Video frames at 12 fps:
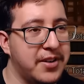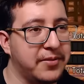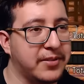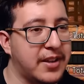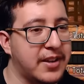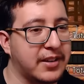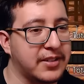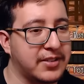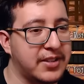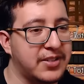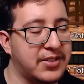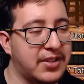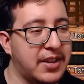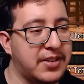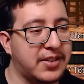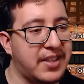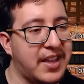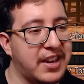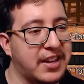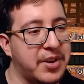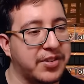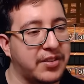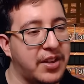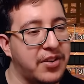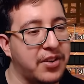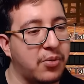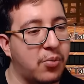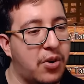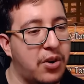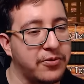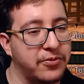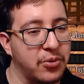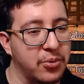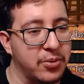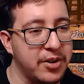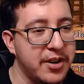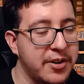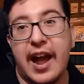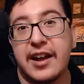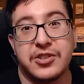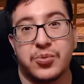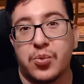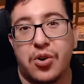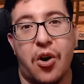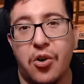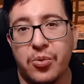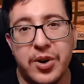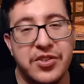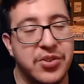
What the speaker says: of like, since they see the animation that you're going to walk forward, as we're already